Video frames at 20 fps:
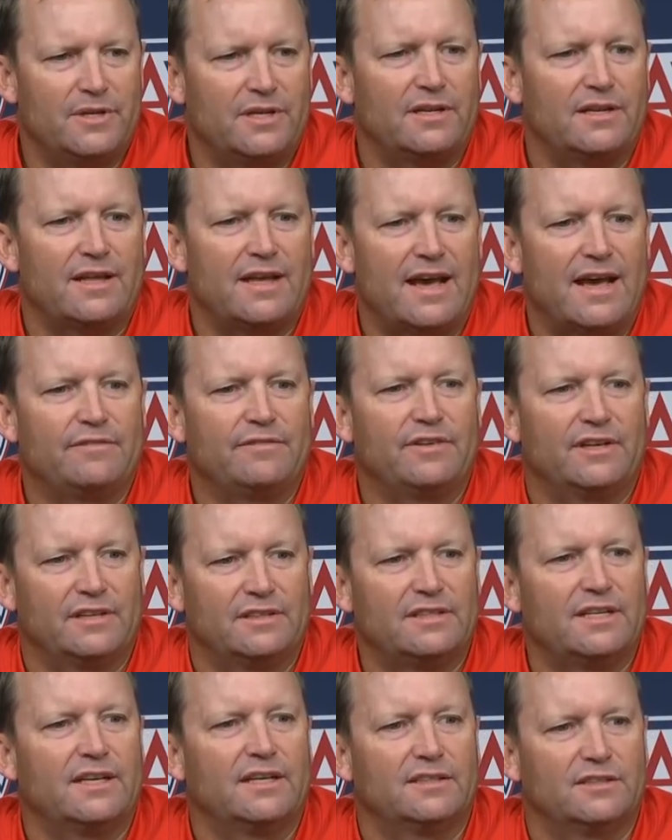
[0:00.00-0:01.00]
in an
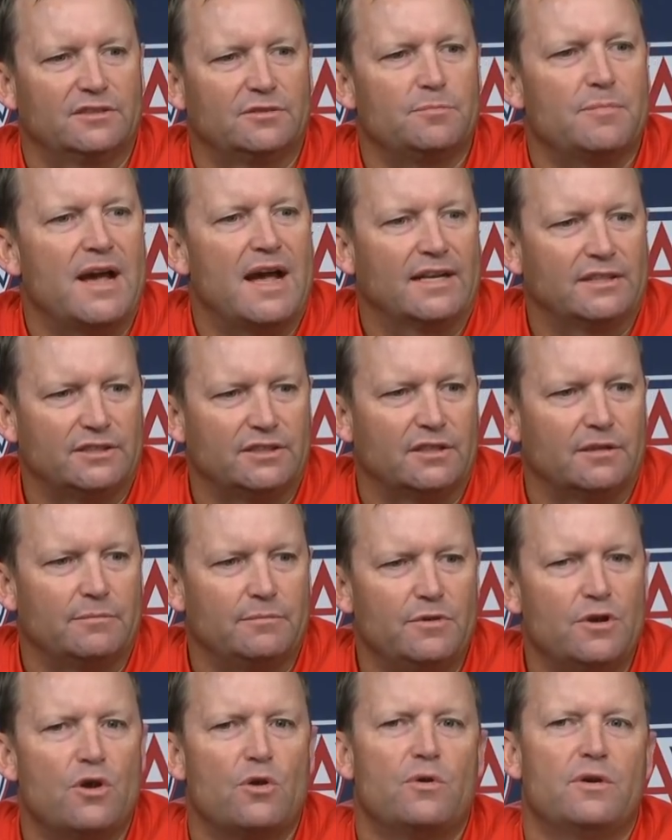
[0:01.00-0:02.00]
advantageous
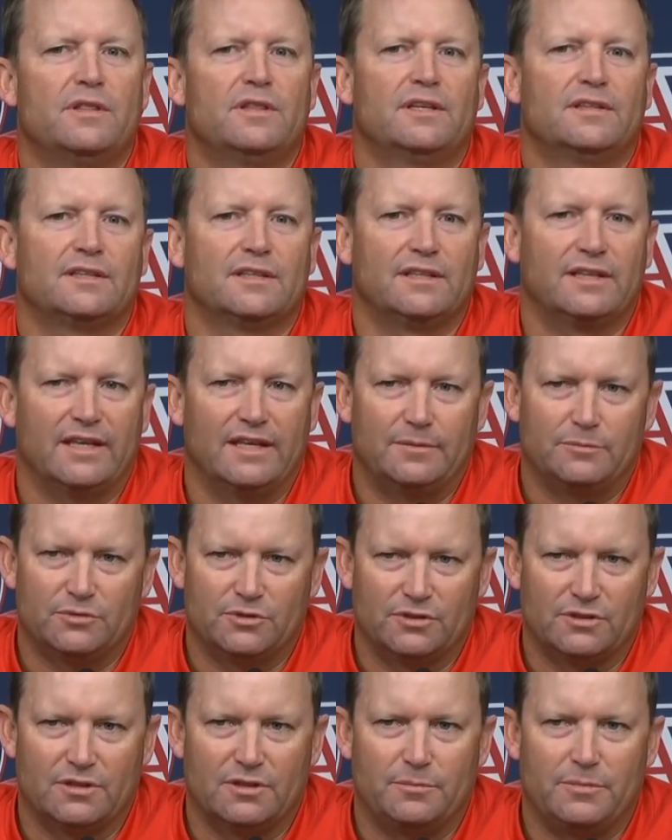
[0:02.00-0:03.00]
matchup, knowing that the games
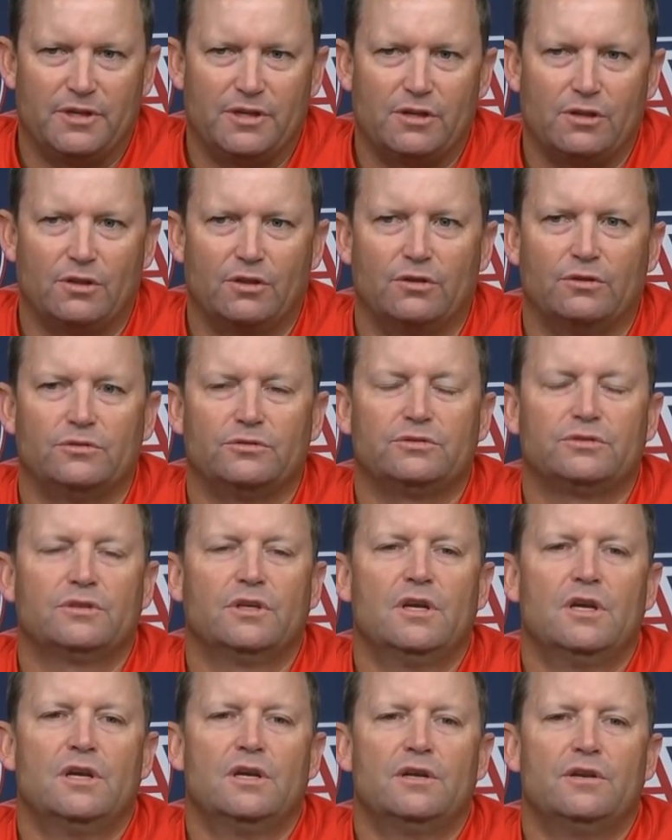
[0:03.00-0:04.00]
are going to be close,
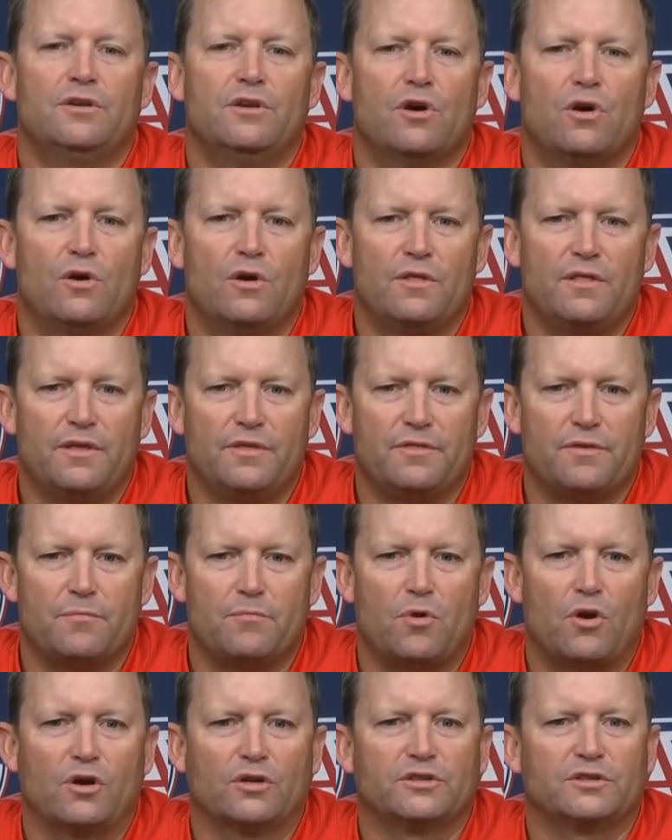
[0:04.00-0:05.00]
knowing that the
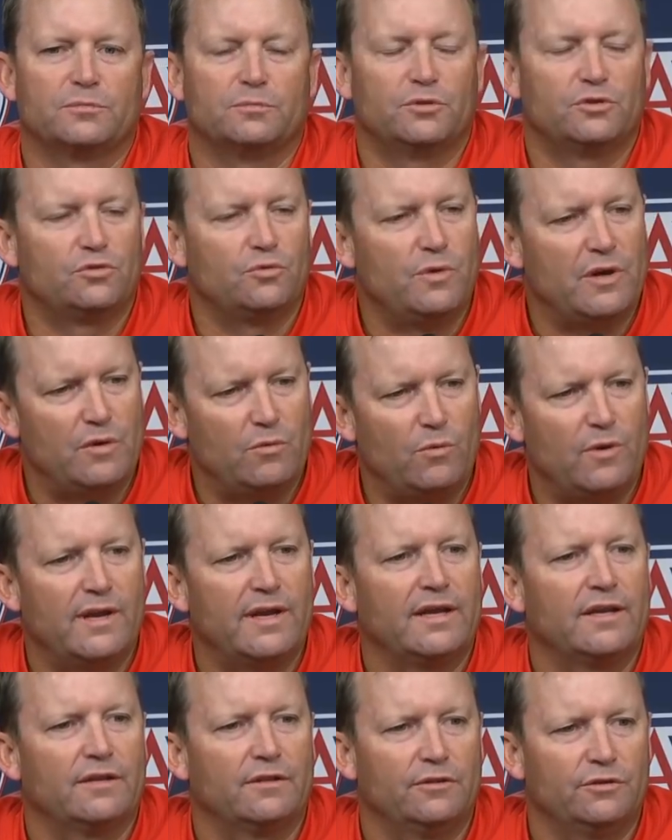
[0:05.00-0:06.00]
margin between
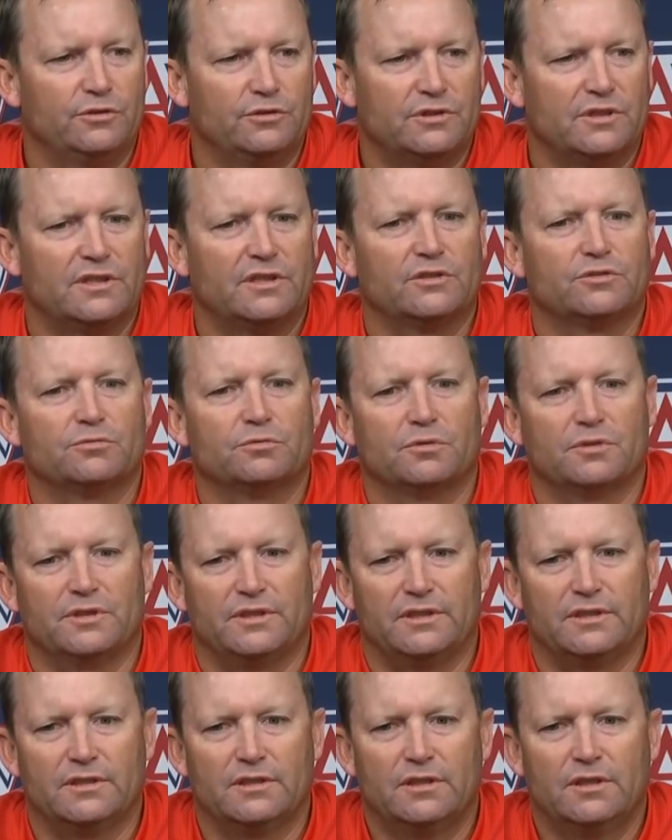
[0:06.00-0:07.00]
winning and losing is
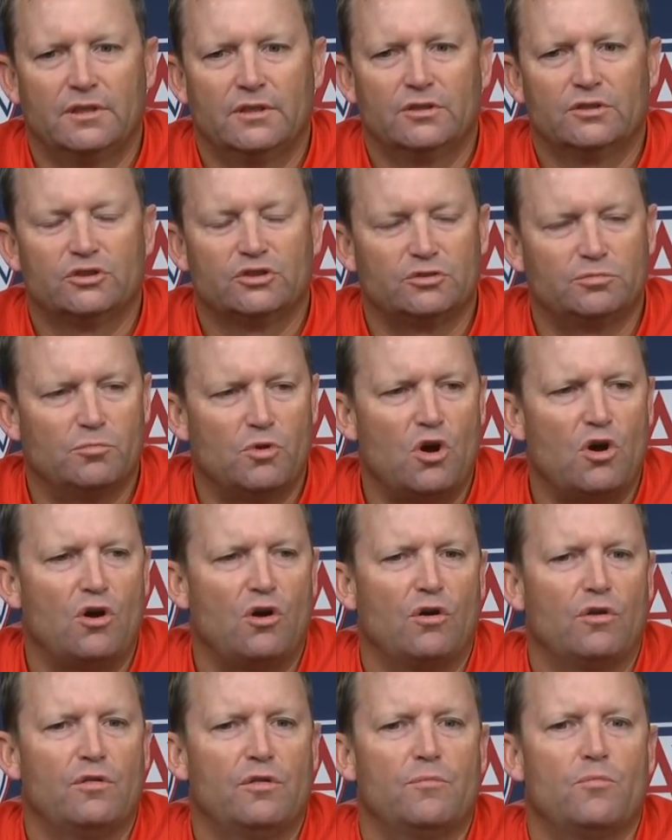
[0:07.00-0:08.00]
really
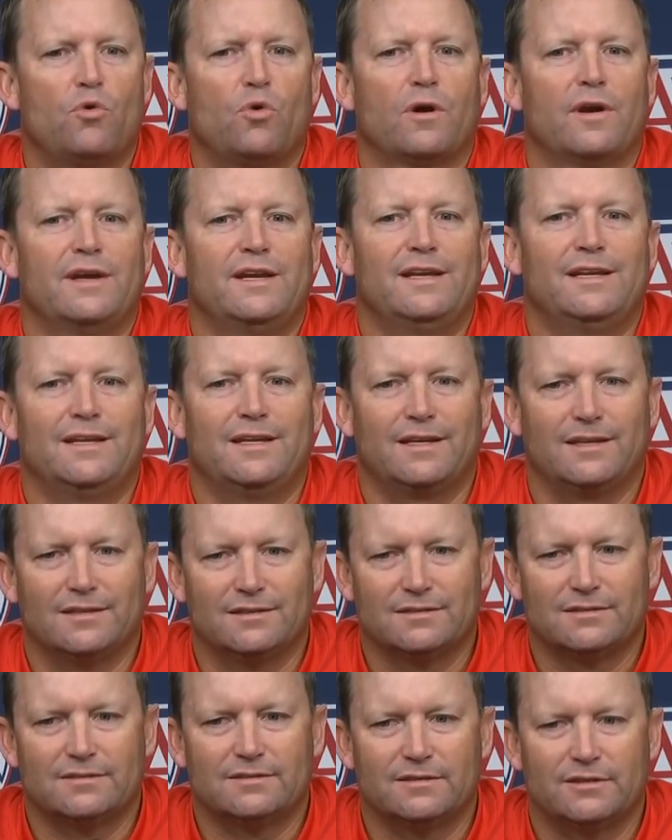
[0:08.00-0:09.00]
small. The more
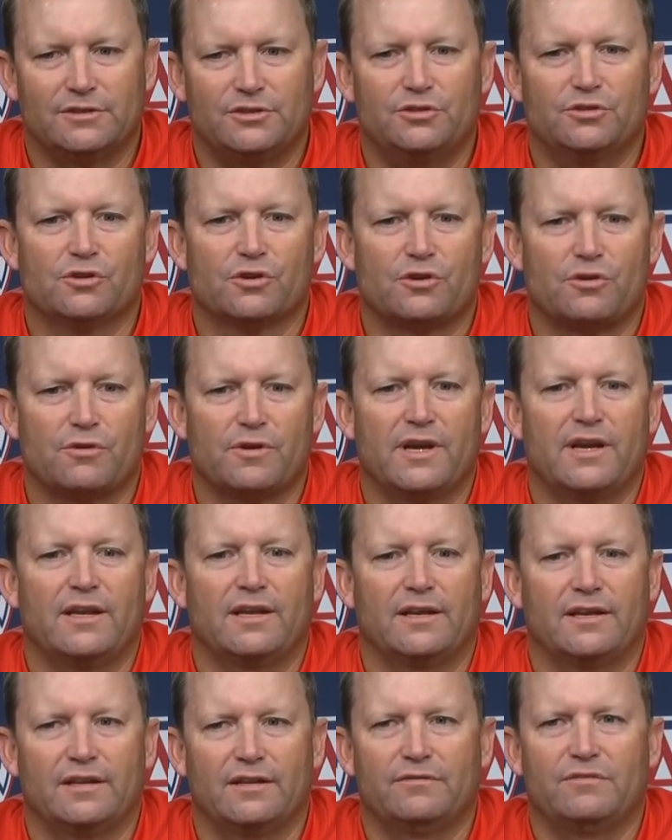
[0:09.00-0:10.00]
innings that you're
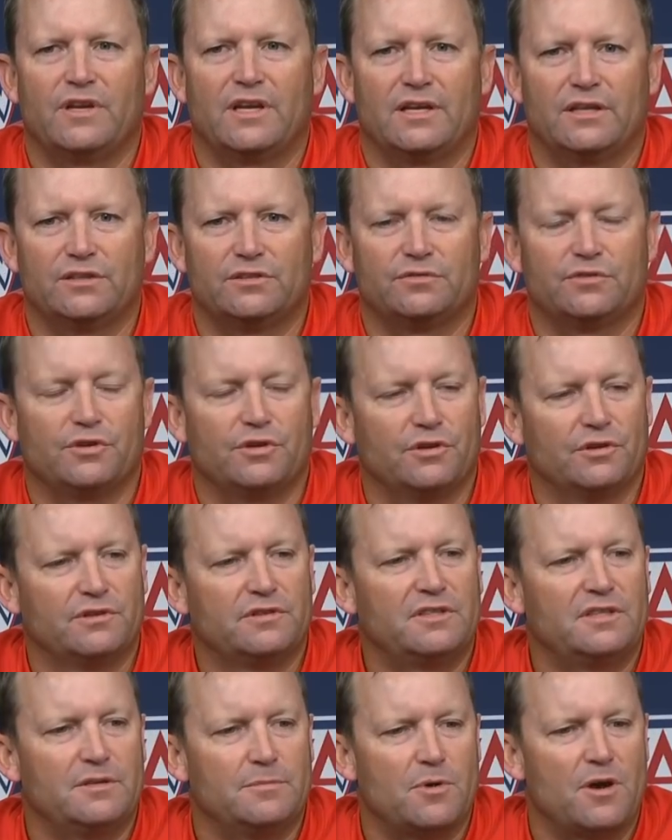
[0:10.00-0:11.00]
creating an advantage for your
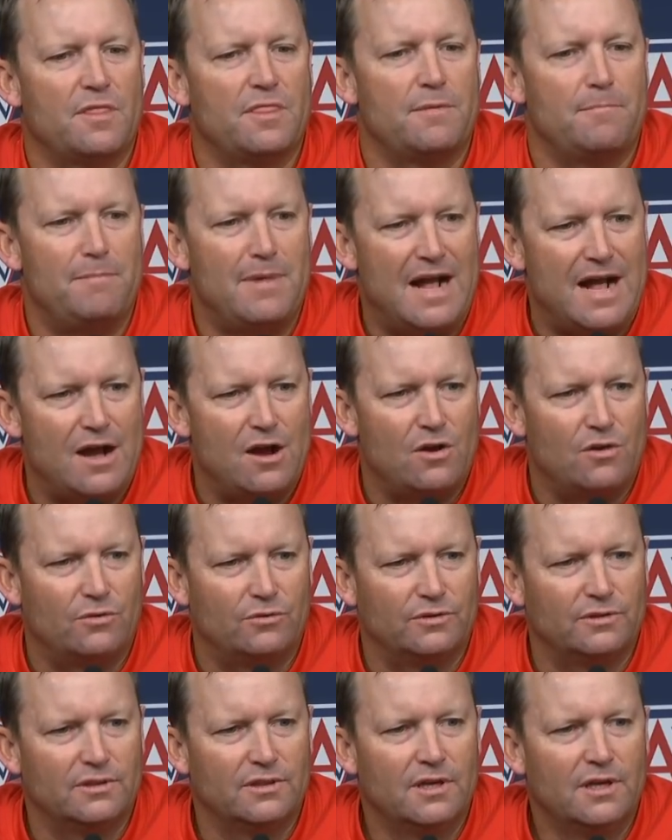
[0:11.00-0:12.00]
team on the
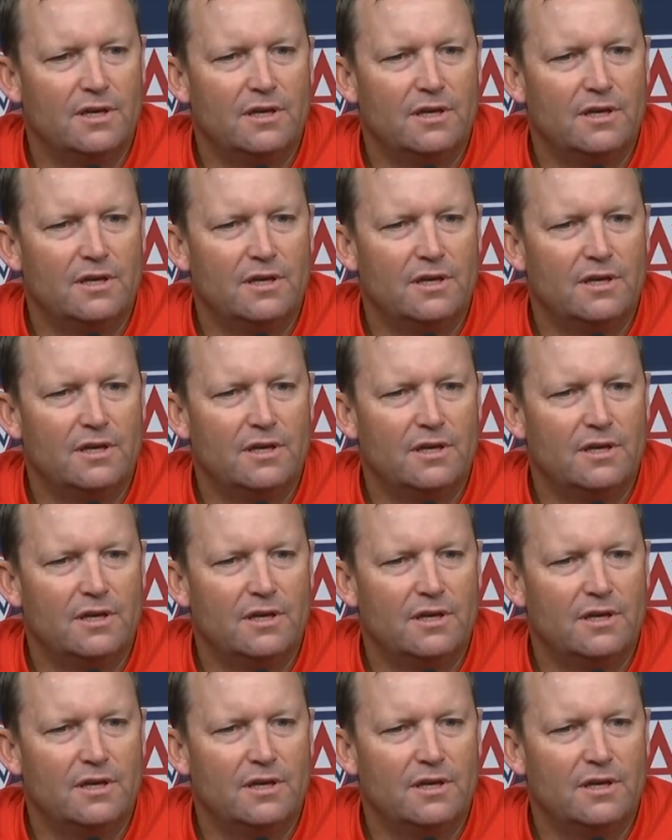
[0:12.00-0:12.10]
mound,